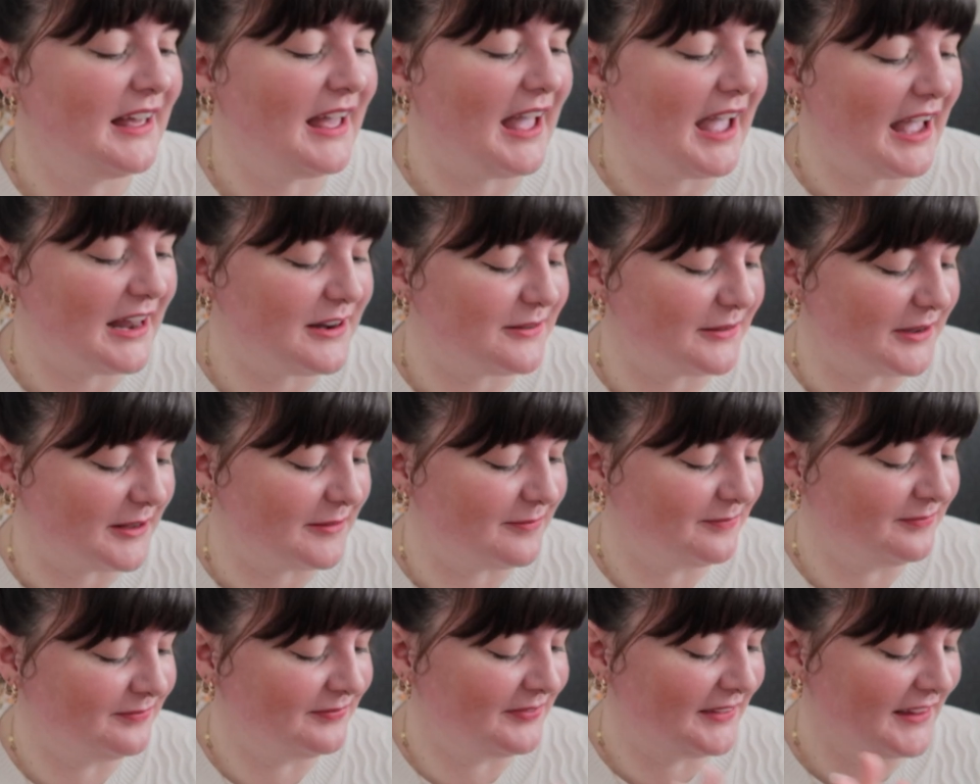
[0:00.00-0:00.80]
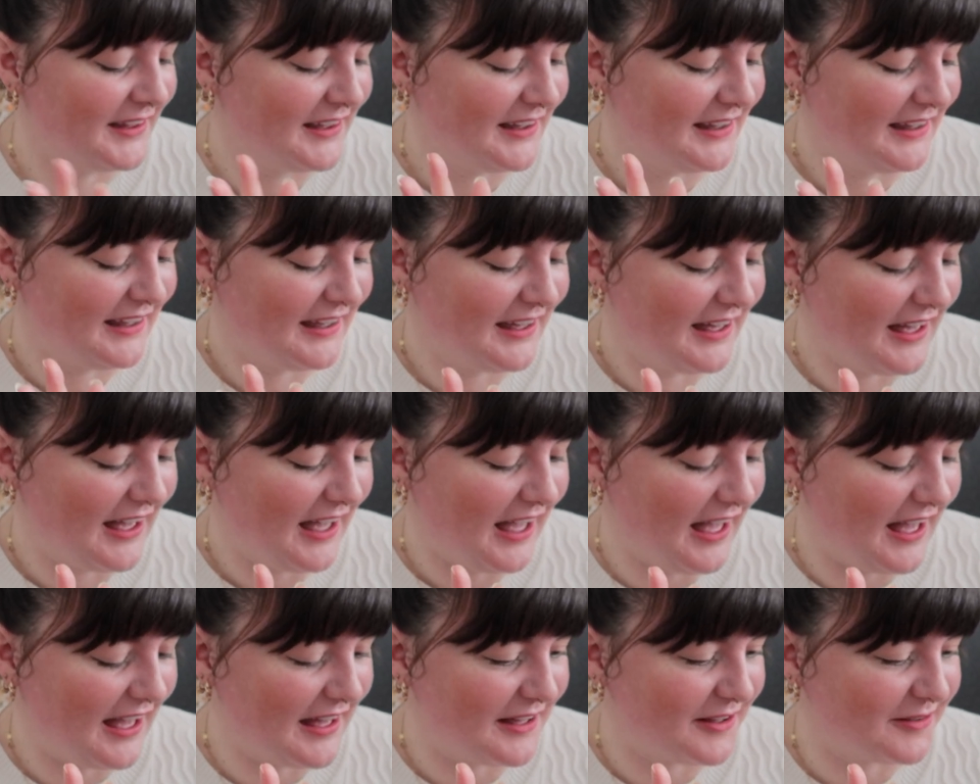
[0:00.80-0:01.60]
Anyway,
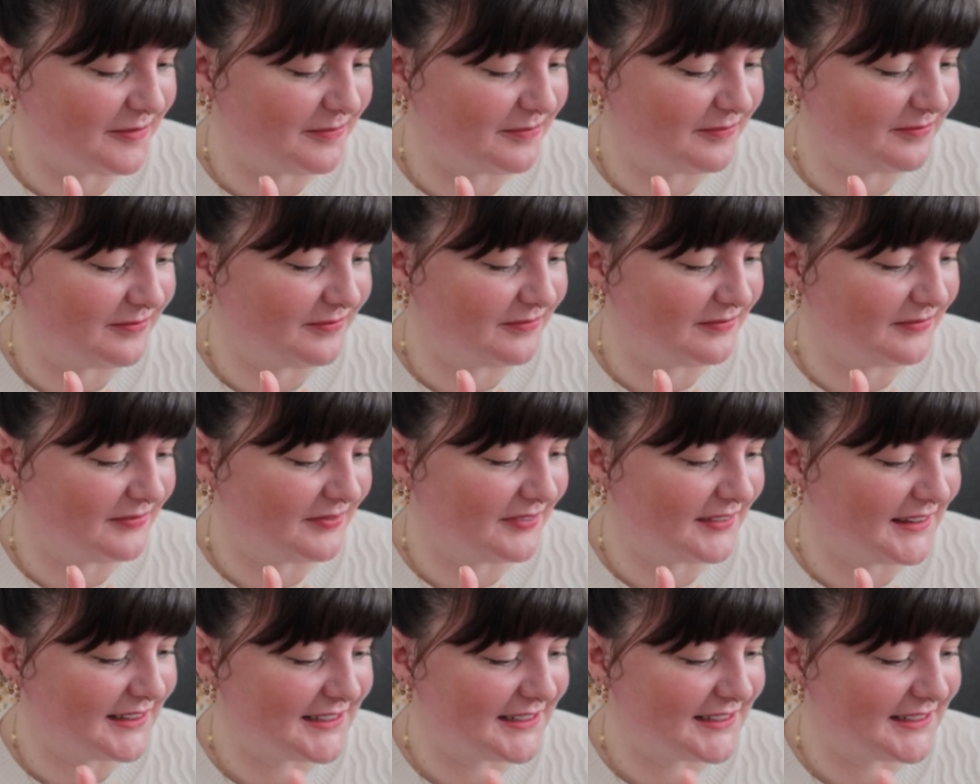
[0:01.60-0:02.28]
I'm